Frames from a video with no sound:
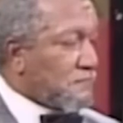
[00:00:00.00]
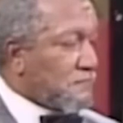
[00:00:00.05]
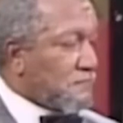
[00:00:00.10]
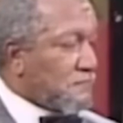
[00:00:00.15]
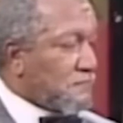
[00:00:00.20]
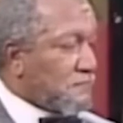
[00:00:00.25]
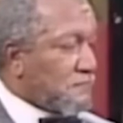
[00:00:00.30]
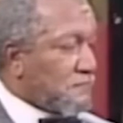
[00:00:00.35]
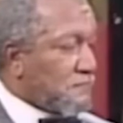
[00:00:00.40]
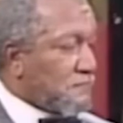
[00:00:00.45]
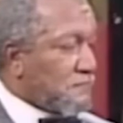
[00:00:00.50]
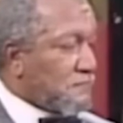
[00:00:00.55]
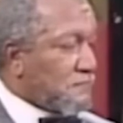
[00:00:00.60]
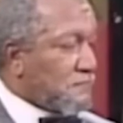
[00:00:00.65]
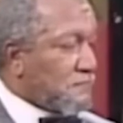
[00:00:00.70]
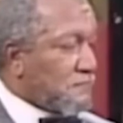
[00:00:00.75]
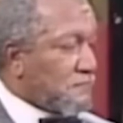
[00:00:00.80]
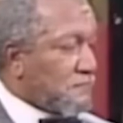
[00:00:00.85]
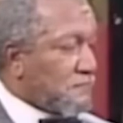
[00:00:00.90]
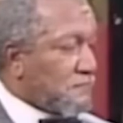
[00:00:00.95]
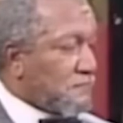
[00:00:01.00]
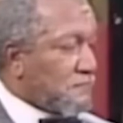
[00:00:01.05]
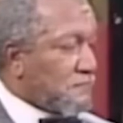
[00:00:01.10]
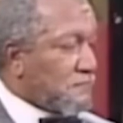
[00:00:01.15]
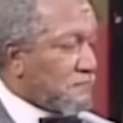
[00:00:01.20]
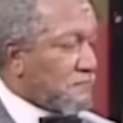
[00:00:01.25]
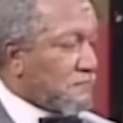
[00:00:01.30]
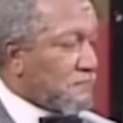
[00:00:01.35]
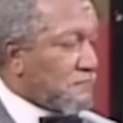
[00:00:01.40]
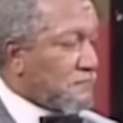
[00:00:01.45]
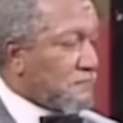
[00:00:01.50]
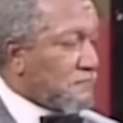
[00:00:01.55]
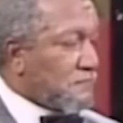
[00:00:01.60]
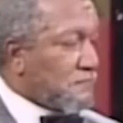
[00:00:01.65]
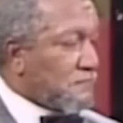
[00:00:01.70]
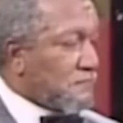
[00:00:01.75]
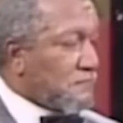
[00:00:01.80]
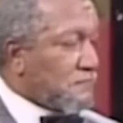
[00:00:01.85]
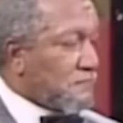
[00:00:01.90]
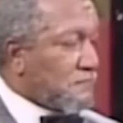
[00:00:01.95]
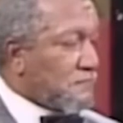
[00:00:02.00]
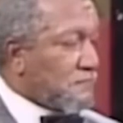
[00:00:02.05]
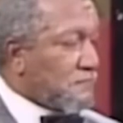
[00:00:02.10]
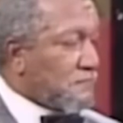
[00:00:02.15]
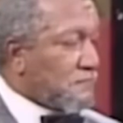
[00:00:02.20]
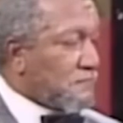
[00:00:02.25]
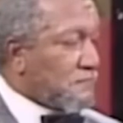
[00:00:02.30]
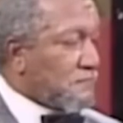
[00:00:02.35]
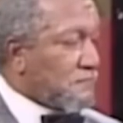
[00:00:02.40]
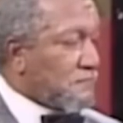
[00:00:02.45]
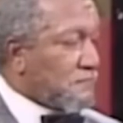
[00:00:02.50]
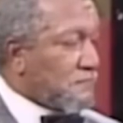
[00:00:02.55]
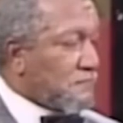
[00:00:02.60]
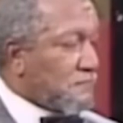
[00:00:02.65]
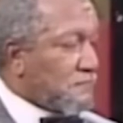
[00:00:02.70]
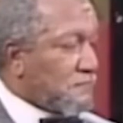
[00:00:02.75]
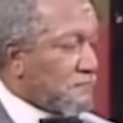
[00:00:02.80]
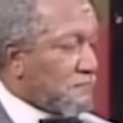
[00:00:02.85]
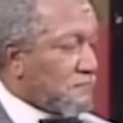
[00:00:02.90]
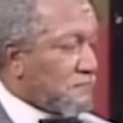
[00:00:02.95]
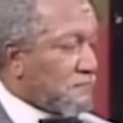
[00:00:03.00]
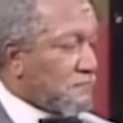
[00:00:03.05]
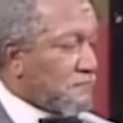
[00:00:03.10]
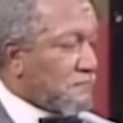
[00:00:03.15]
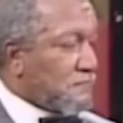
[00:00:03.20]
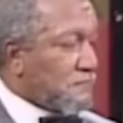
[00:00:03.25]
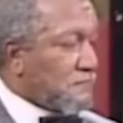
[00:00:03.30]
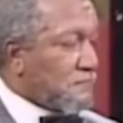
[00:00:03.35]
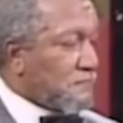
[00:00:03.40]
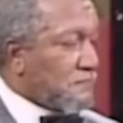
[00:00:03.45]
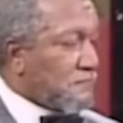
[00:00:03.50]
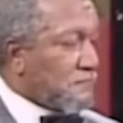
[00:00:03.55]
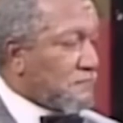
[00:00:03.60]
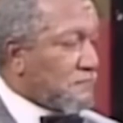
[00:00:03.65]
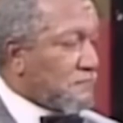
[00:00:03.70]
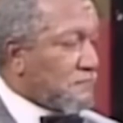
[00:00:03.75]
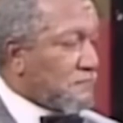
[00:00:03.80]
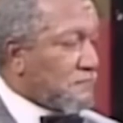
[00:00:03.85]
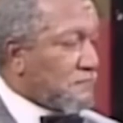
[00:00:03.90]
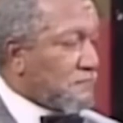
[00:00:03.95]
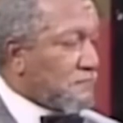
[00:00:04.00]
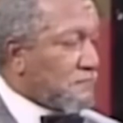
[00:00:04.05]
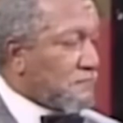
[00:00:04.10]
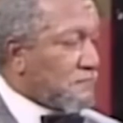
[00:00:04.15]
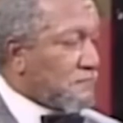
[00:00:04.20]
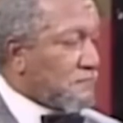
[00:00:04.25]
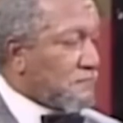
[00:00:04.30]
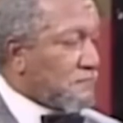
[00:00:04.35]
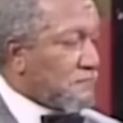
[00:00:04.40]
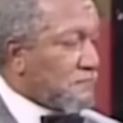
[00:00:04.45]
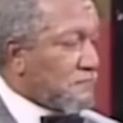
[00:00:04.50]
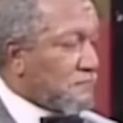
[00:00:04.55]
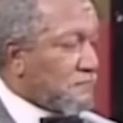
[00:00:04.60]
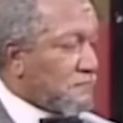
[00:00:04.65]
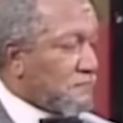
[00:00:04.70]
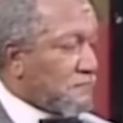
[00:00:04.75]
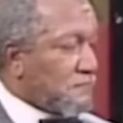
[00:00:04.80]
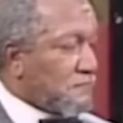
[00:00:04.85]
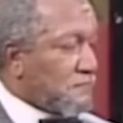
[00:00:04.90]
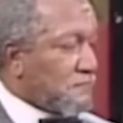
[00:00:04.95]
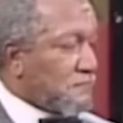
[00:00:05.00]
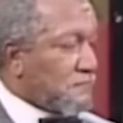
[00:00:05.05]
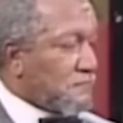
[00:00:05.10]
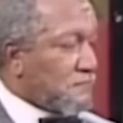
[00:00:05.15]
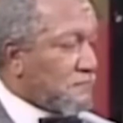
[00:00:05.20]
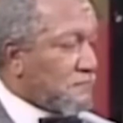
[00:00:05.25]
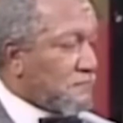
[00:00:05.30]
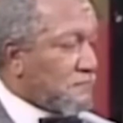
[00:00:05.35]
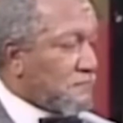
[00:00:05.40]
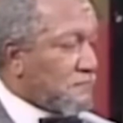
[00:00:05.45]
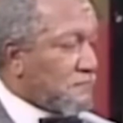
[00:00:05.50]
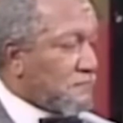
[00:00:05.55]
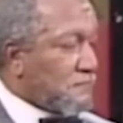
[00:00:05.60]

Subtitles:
This person isn't speaking.